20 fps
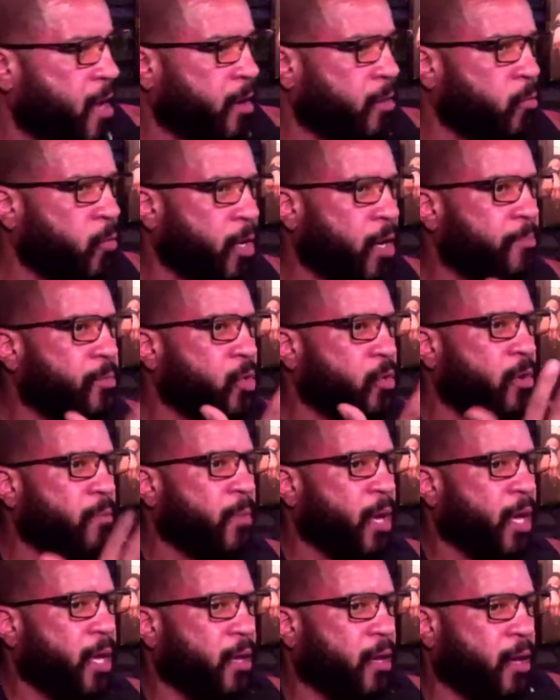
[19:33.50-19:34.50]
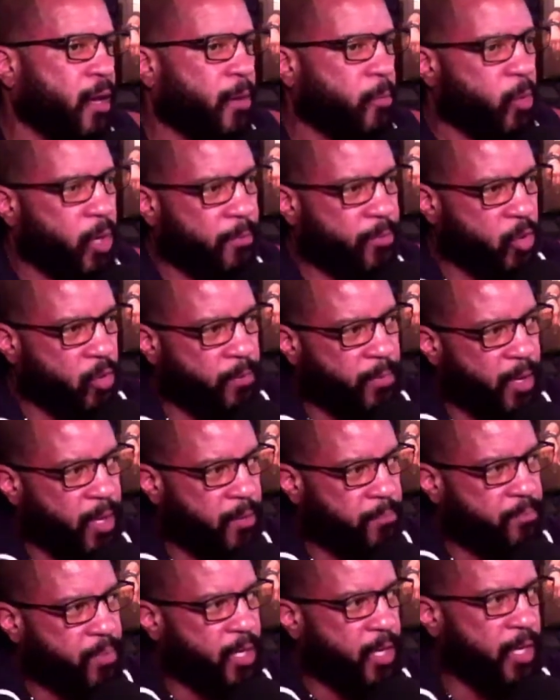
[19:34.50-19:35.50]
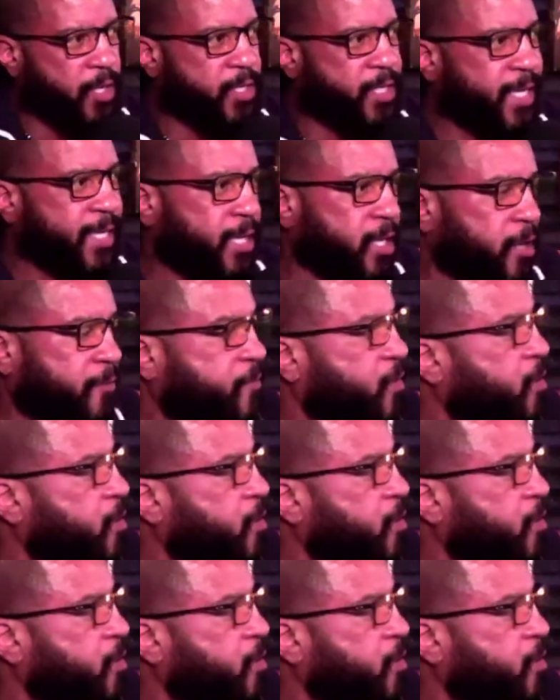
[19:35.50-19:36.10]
it when I'm doing my deadlift